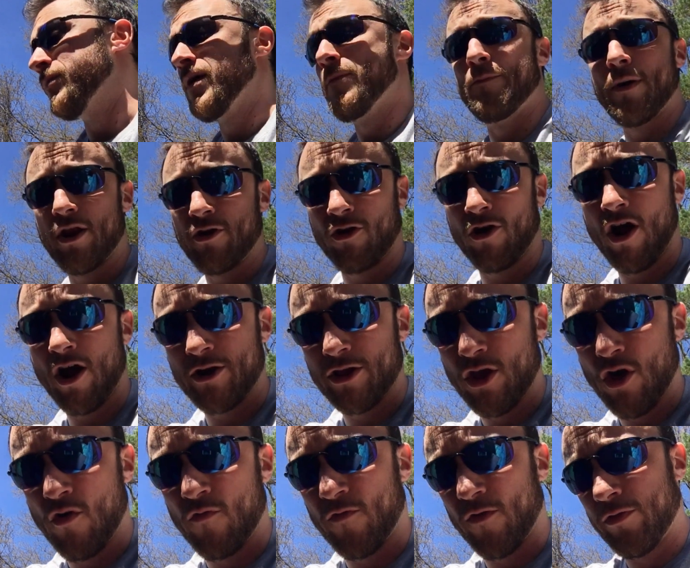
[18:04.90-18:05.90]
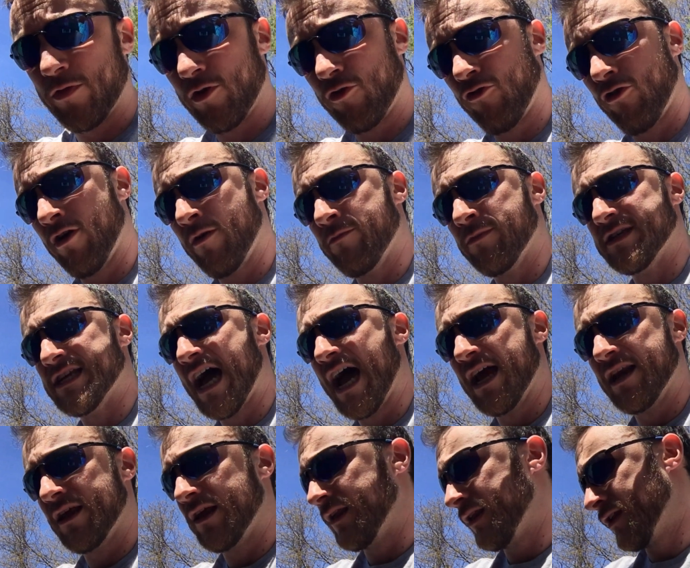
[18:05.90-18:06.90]
Better audio for the Grim
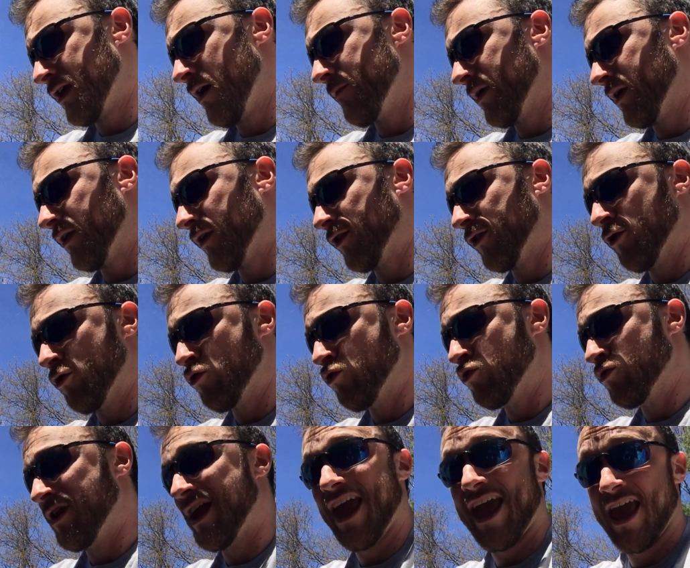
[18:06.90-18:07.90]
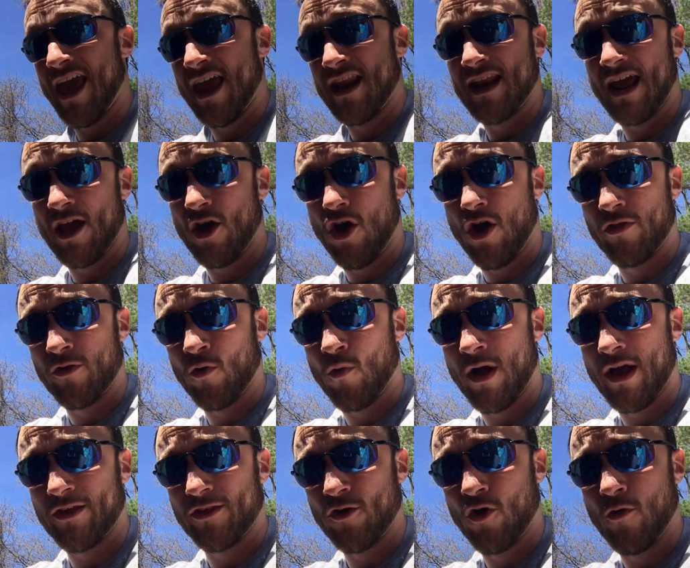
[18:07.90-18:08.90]
Tidings coming soon, and I
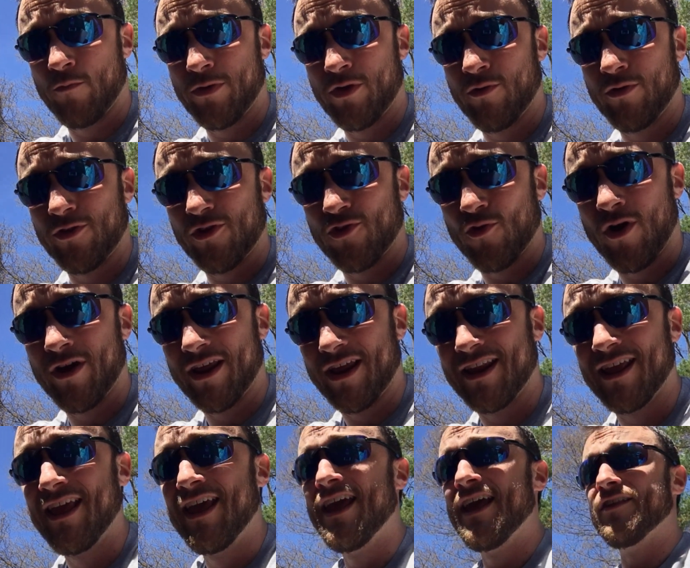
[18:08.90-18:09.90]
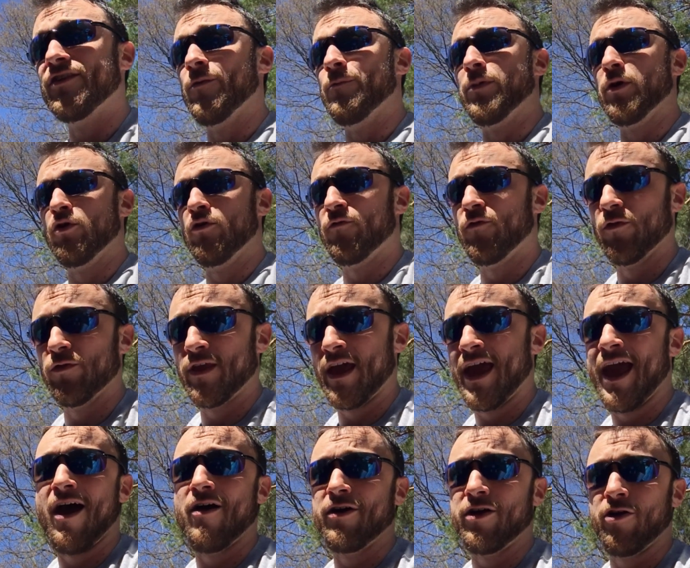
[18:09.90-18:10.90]
otherwise hope you enjoyed it. It's a beautiful day
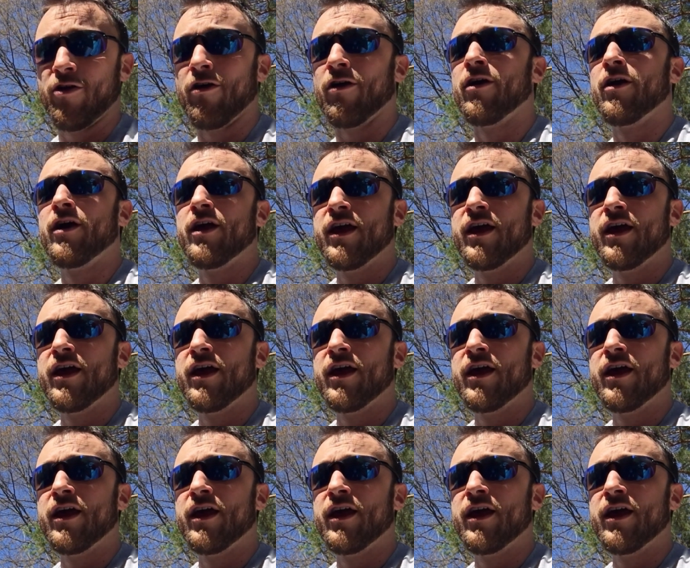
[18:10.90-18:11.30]
out here.